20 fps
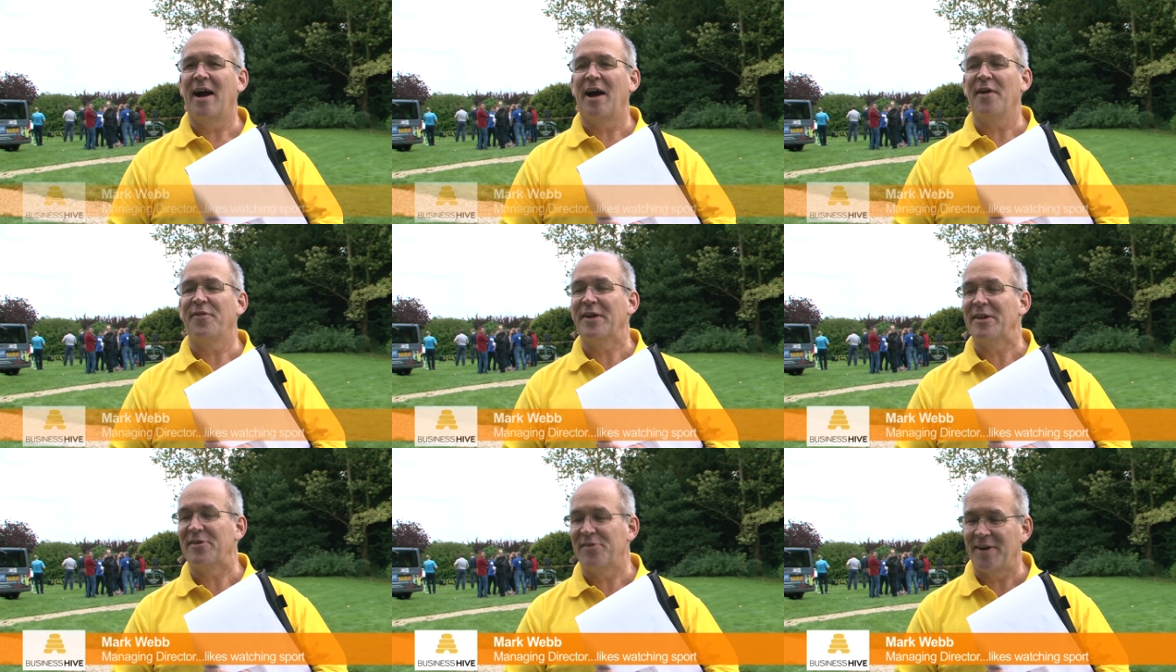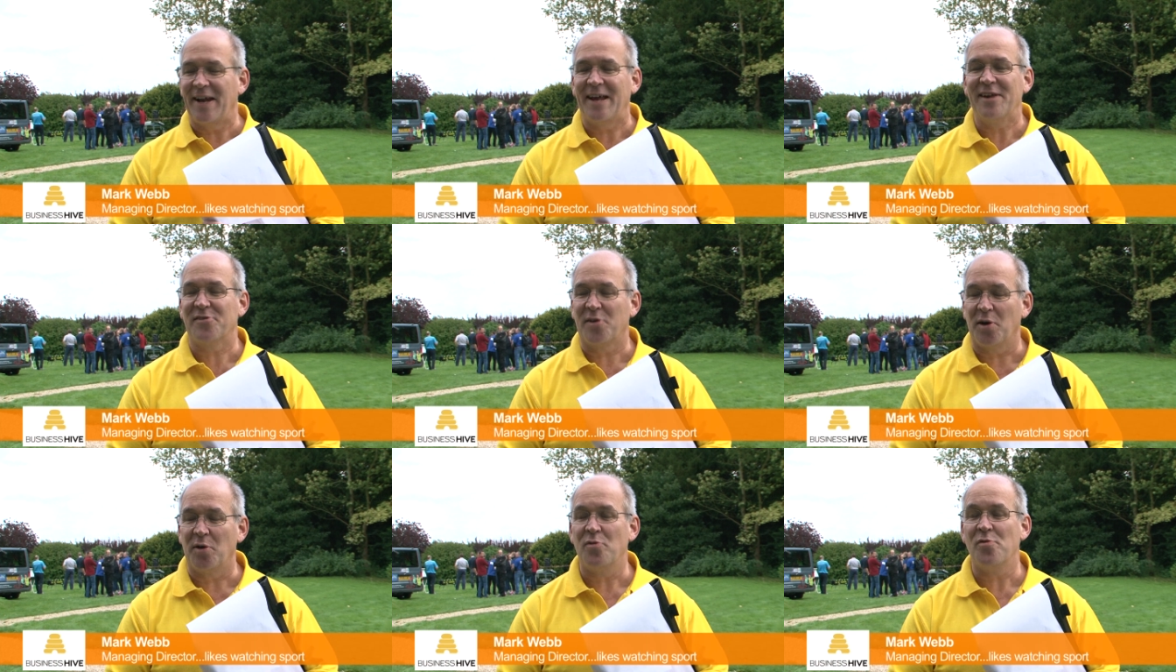I think
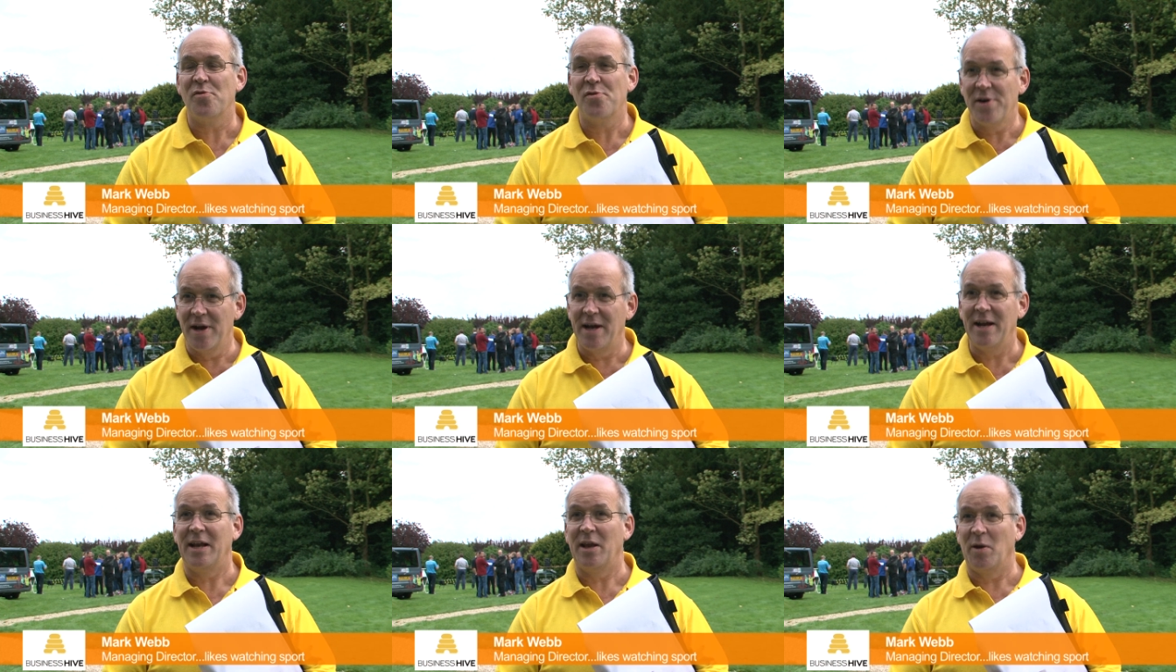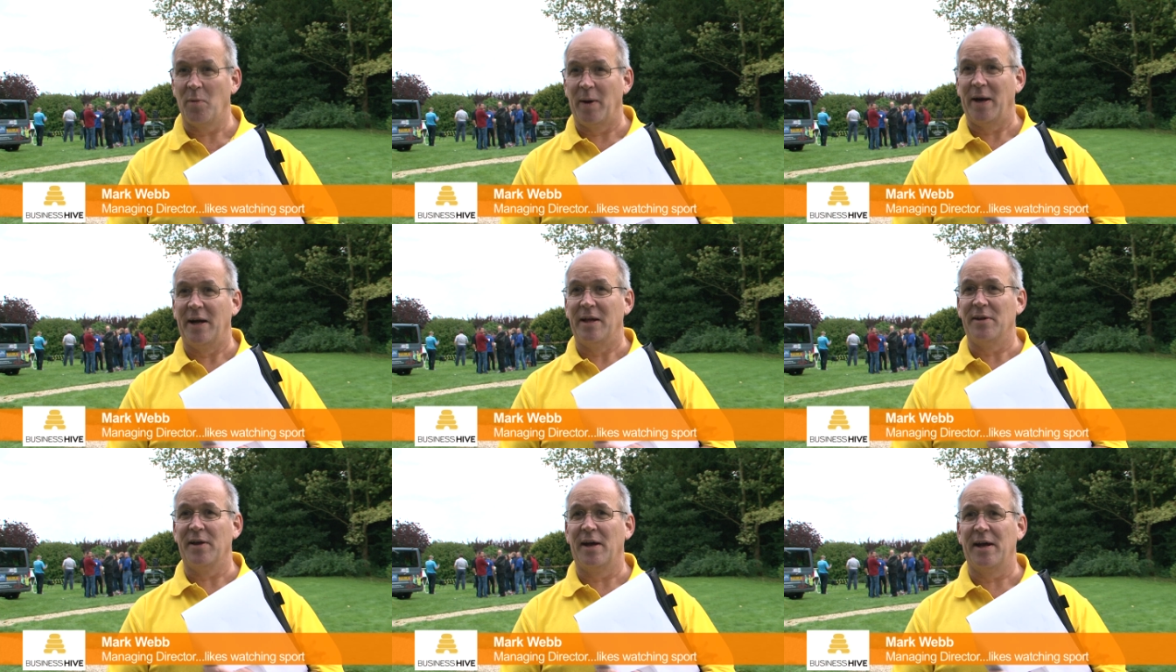today's gone really well.